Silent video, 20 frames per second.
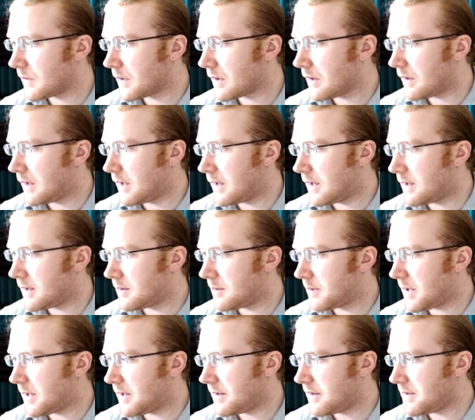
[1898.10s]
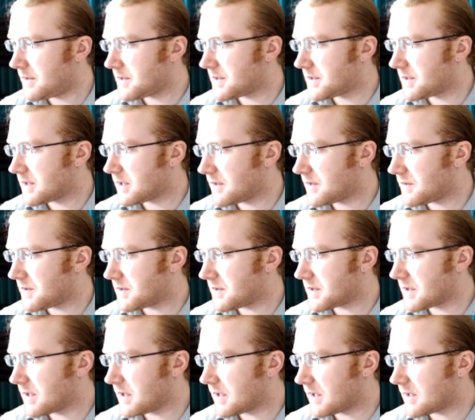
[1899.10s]
All this stuff is
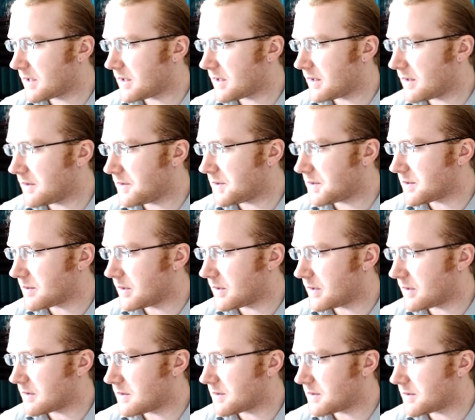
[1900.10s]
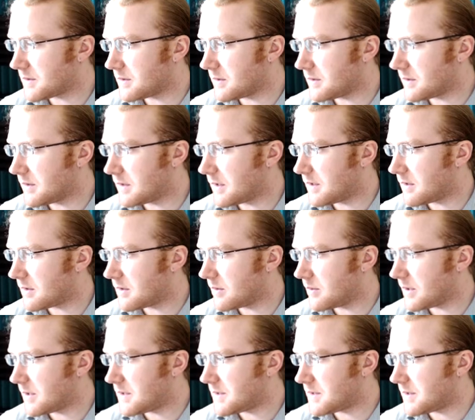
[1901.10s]
connected elsewhere, so I don't know what
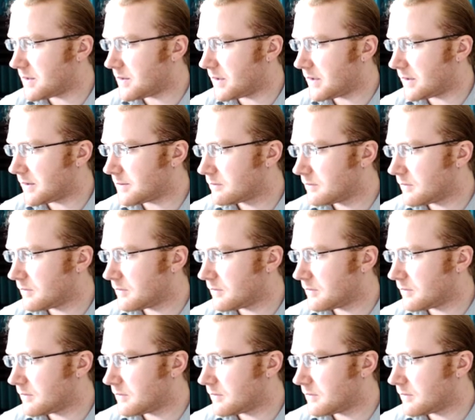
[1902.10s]
he's doing.